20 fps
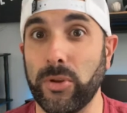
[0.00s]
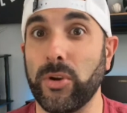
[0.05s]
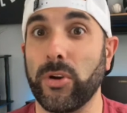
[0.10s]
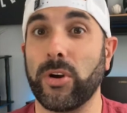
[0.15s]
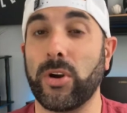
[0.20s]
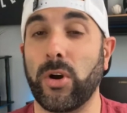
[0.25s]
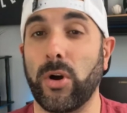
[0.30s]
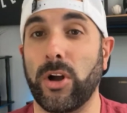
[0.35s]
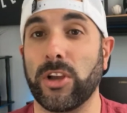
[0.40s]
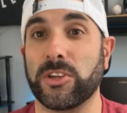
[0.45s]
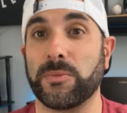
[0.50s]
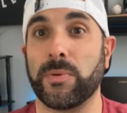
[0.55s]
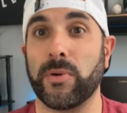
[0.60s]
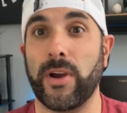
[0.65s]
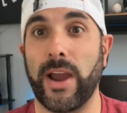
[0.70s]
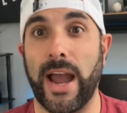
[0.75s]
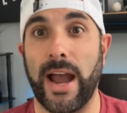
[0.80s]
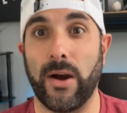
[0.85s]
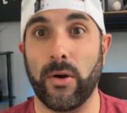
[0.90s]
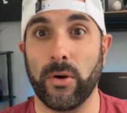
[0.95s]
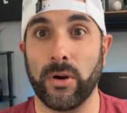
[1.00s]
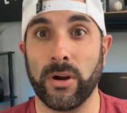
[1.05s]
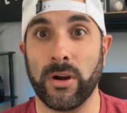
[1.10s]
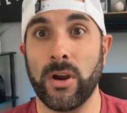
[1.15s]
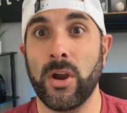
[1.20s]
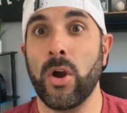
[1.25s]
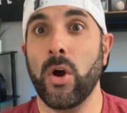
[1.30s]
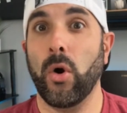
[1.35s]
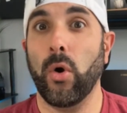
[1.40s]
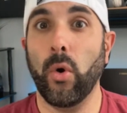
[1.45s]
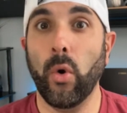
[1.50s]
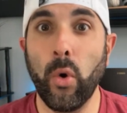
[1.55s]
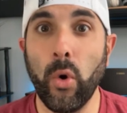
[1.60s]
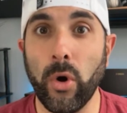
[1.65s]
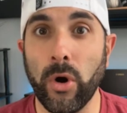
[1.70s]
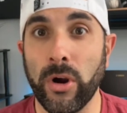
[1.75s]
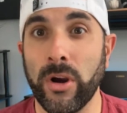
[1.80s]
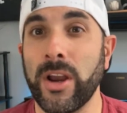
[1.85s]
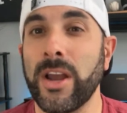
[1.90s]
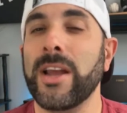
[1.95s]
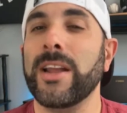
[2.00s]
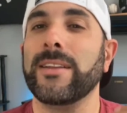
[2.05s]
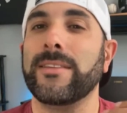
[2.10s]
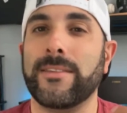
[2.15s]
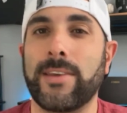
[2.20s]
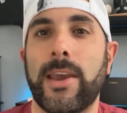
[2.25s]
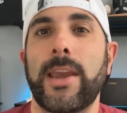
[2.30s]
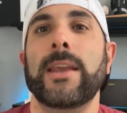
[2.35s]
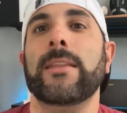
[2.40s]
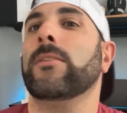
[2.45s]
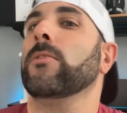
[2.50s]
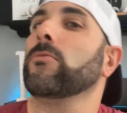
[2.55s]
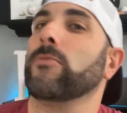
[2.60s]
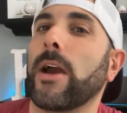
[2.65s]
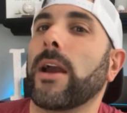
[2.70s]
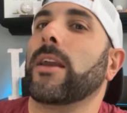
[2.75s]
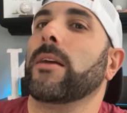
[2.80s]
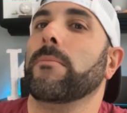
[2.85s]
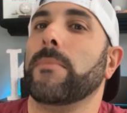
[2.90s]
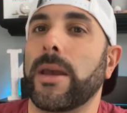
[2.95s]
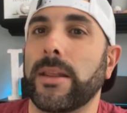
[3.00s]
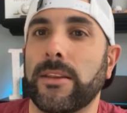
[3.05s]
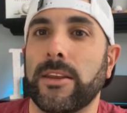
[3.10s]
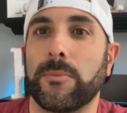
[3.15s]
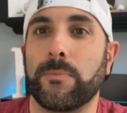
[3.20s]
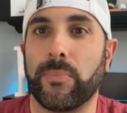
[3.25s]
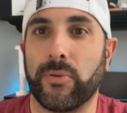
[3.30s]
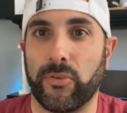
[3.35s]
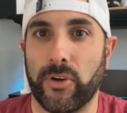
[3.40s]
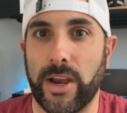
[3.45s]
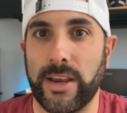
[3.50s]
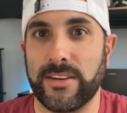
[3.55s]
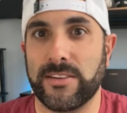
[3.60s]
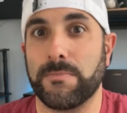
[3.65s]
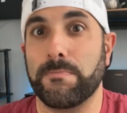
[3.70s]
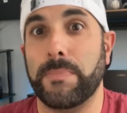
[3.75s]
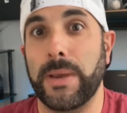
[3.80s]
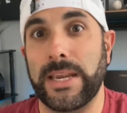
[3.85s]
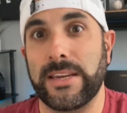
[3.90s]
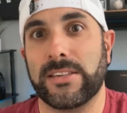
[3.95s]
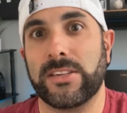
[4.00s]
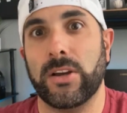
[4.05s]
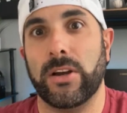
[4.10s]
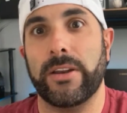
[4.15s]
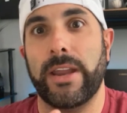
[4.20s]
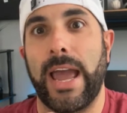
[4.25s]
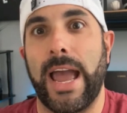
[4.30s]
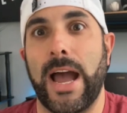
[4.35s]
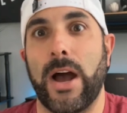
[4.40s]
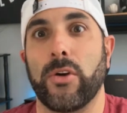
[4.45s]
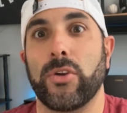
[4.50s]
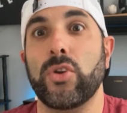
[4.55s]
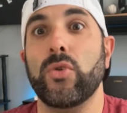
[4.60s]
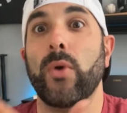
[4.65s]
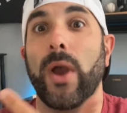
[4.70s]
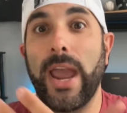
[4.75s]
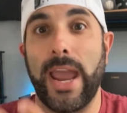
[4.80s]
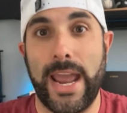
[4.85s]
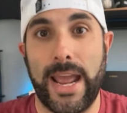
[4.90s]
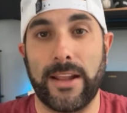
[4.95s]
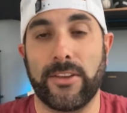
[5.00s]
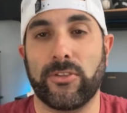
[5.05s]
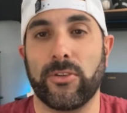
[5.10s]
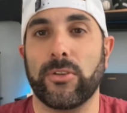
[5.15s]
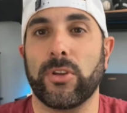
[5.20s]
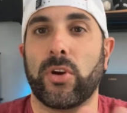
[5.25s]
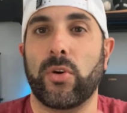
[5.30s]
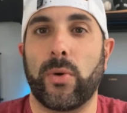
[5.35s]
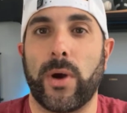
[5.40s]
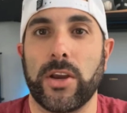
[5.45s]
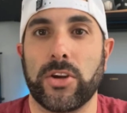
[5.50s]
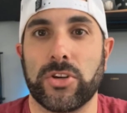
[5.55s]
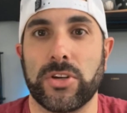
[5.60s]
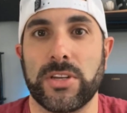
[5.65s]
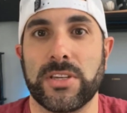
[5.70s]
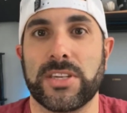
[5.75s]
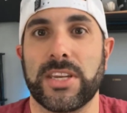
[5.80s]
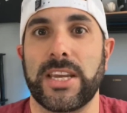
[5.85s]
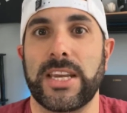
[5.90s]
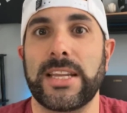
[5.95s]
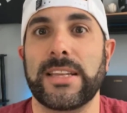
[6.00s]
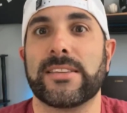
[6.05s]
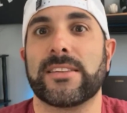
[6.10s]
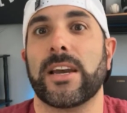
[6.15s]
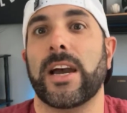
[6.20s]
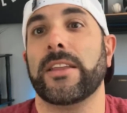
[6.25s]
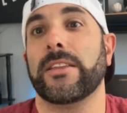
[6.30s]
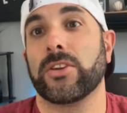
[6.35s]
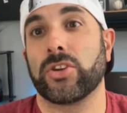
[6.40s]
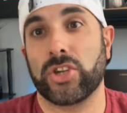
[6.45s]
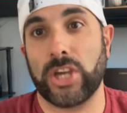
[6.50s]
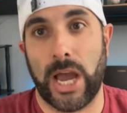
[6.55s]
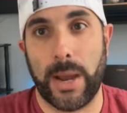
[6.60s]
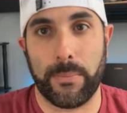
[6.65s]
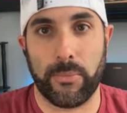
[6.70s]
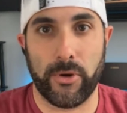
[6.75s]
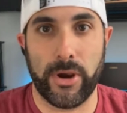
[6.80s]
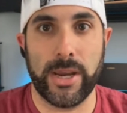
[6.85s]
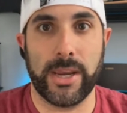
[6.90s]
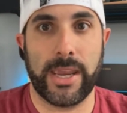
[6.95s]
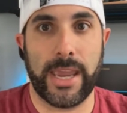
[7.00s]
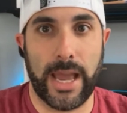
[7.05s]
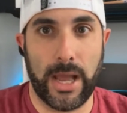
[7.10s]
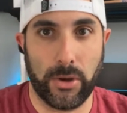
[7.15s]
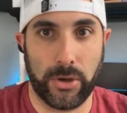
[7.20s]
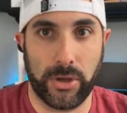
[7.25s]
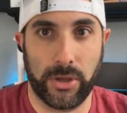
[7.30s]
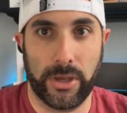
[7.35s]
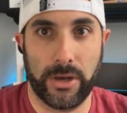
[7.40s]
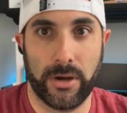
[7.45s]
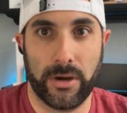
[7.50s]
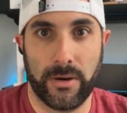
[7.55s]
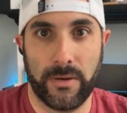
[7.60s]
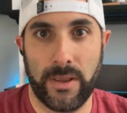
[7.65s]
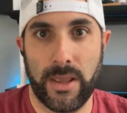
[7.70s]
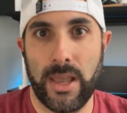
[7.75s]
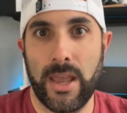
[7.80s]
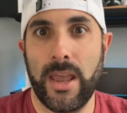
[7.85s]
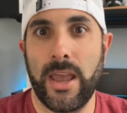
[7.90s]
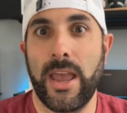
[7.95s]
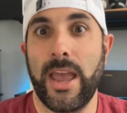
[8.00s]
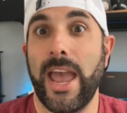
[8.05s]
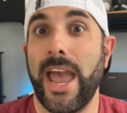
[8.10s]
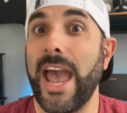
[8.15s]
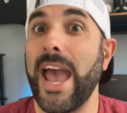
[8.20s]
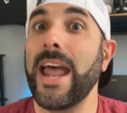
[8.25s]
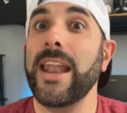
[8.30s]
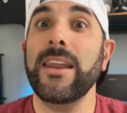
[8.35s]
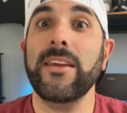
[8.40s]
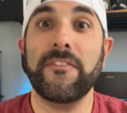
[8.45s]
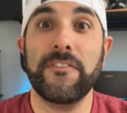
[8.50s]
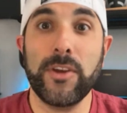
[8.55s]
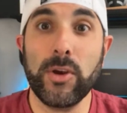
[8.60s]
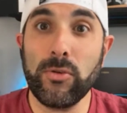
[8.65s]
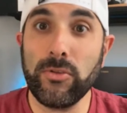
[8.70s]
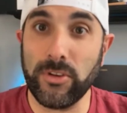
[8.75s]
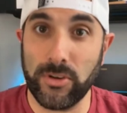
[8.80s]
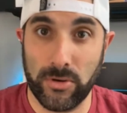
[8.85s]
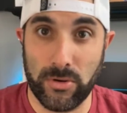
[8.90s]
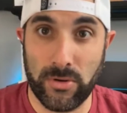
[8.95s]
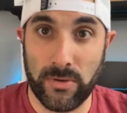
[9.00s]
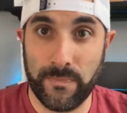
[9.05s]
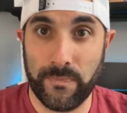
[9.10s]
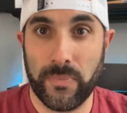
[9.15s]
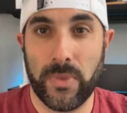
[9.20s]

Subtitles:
your cost per hour, or take the recommended price based on how you answer the questions inside the Shoprate Calculator. And if you do,